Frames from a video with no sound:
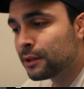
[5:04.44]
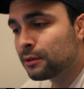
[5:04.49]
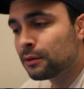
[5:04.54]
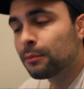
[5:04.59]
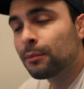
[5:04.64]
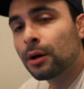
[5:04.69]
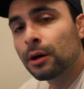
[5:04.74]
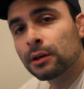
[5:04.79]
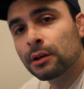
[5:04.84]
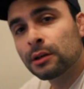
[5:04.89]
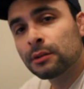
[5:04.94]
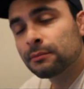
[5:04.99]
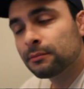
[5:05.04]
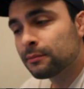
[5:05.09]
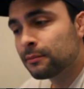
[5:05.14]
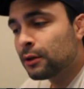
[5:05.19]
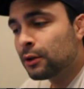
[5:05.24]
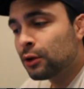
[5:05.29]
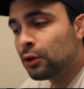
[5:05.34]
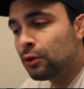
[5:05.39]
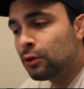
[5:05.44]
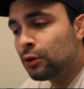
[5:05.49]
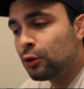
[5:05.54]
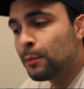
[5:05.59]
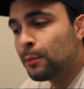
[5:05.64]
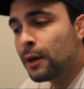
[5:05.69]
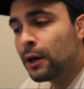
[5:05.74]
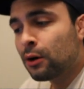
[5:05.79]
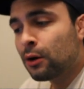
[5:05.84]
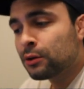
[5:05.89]
to the market. You
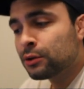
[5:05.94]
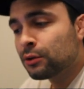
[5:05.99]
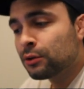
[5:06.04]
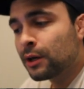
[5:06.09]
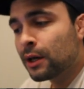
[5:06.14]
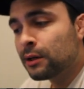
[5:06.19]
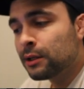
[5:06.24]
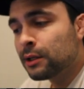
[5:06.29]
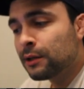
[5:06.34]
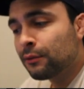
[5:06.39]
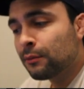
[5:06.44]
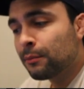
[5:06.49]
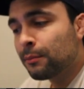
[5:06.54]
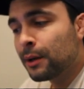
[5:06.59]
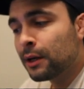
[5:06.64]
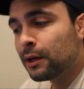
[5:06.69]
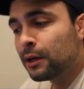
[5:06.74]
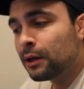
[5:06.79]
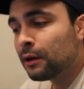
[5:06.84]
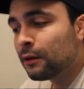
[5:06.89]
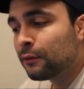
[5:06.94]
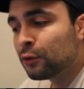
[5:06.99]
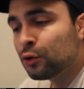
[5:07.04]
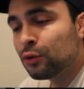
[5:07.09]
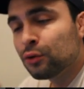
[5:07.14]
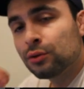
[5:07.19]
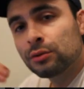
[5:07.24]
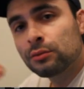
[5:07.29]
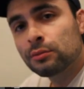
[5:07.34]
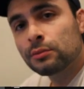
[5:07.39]
may also get a different beta if you
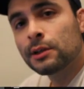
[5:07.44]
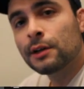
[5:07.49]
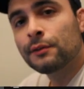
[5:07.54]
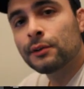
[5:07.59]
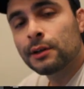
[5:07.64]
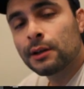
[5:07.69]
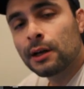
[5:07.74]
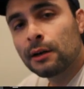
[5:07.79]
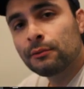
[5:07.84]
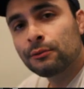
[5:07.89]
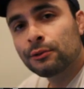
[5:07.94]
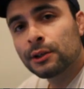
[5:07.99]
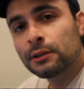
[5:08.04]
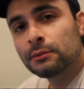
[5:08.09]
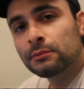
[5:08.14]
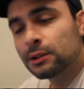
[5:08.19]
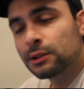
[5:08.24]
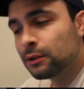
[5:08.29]
use different time frames.